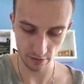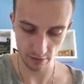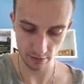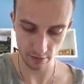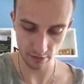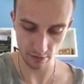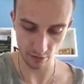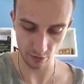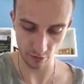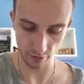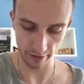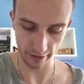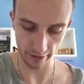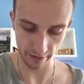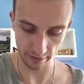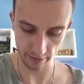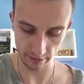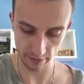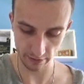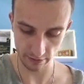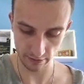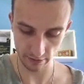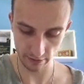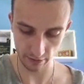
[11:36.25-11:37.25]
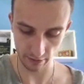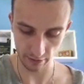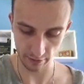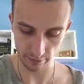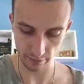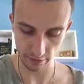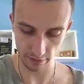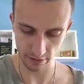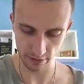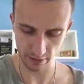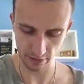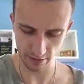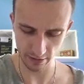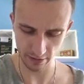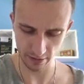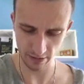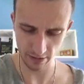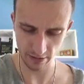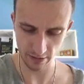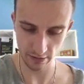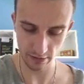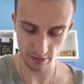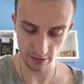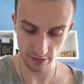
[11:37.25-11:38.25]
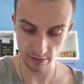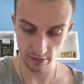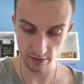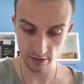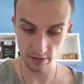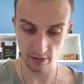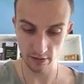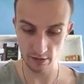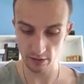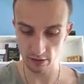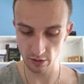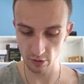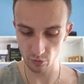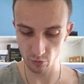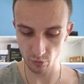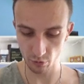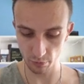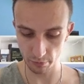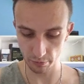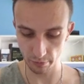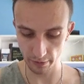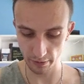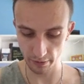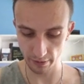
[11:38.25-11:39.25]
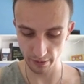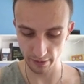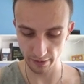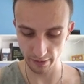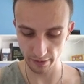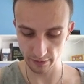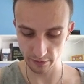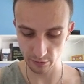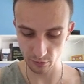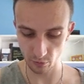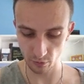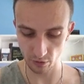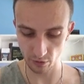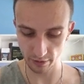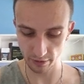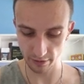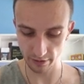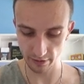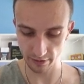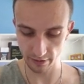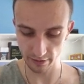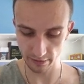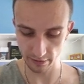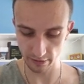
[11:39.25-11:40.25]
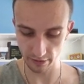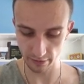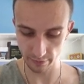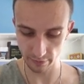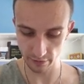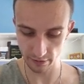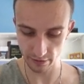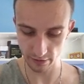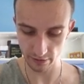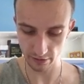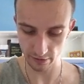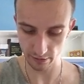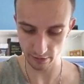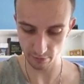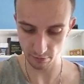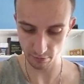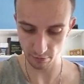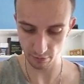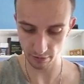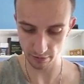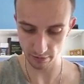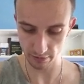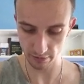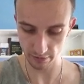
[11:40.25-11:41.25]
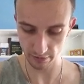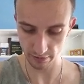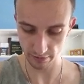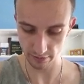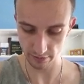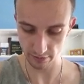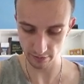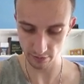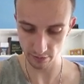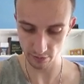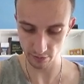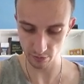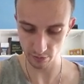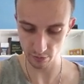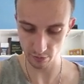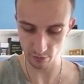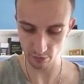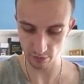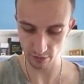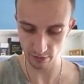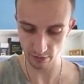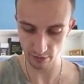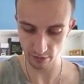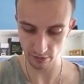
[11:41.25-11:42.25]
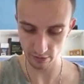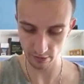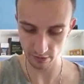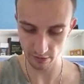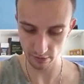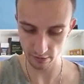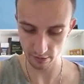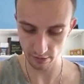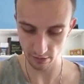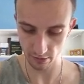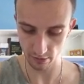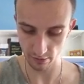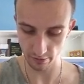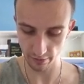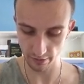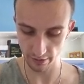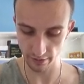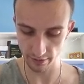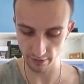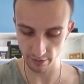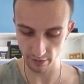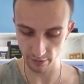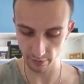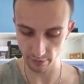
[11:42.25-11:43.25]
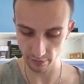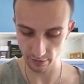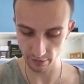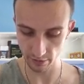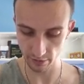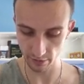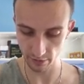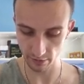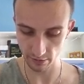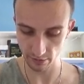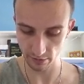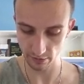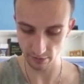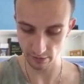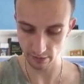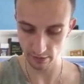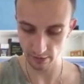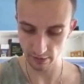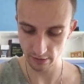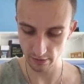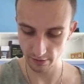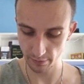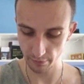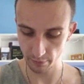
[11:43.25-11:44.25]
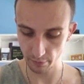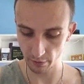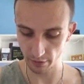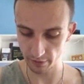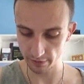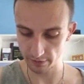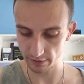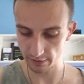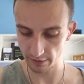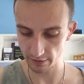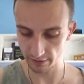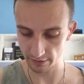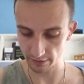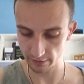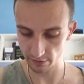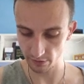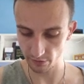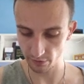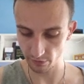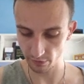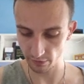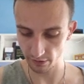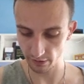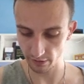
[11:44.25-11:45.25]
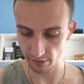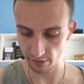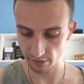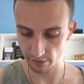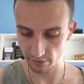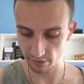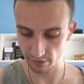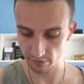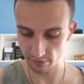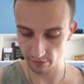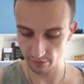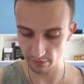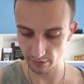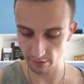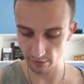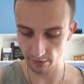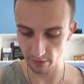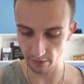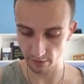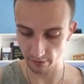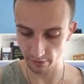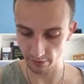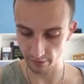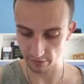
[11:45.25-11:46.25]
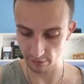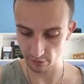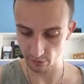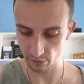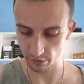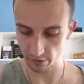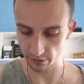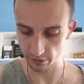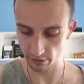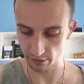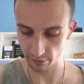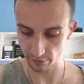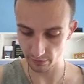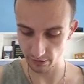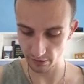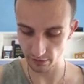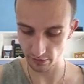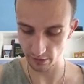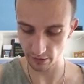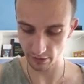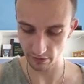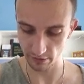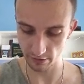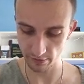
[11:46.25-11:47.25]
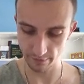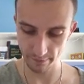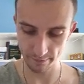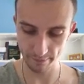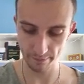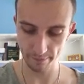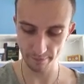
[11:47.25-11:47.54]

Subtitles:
So x times E would be x1 E times E plus x2 E, A times E plus x3 A squared times E.